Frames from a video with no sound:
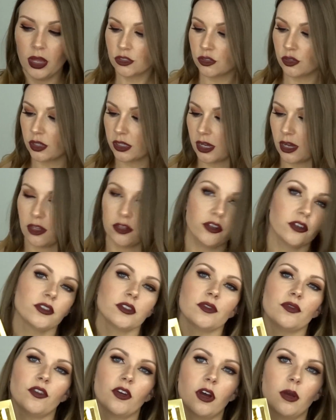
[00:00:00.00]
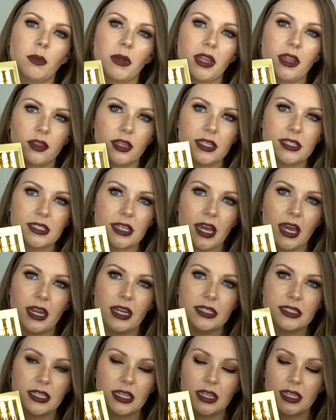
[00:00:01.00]
So the colors from this
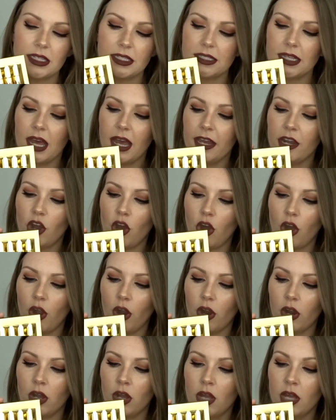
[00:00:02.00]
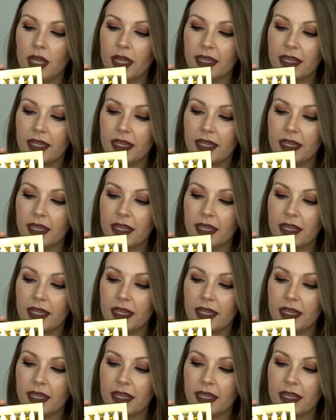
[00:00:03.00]
side to this side are